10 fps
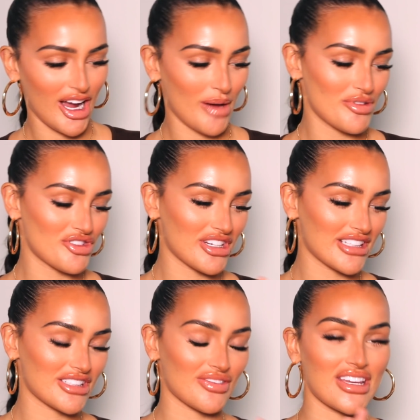I've been drinking
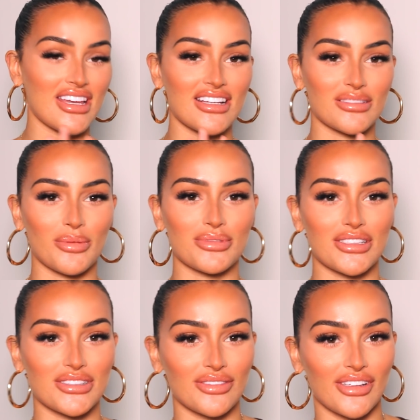this for years. I'm
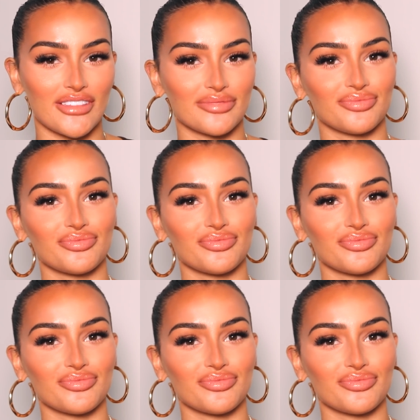obsessed with it.